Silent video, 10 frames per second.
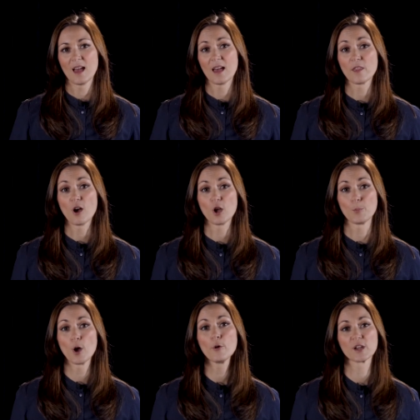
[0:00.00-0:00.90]
and the
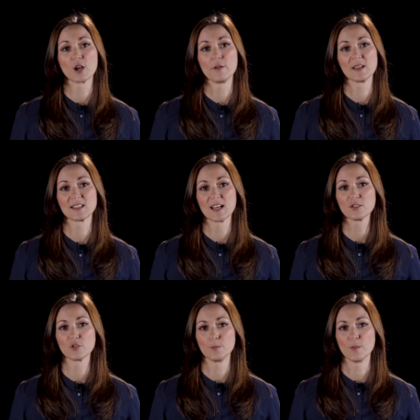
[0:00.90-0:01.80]
hypoechoic
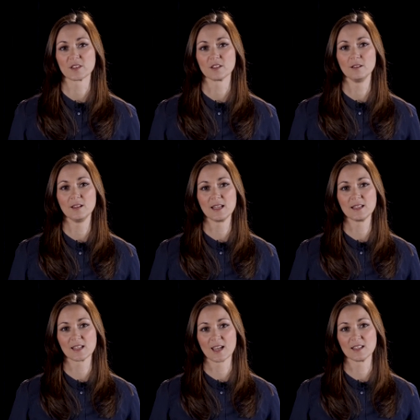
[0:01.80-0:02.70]
deltoid muscle
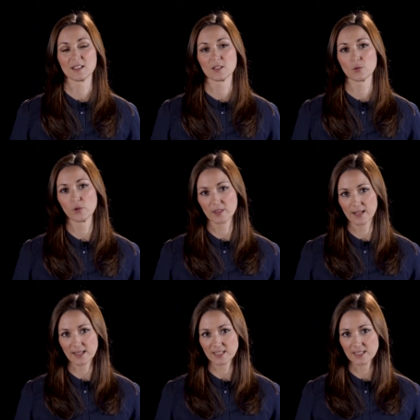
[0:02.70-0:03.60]
indicated with the
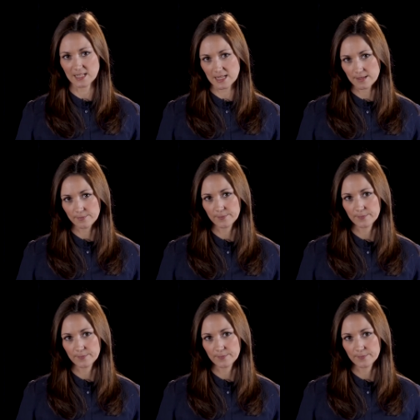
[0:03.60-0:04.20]
letter D.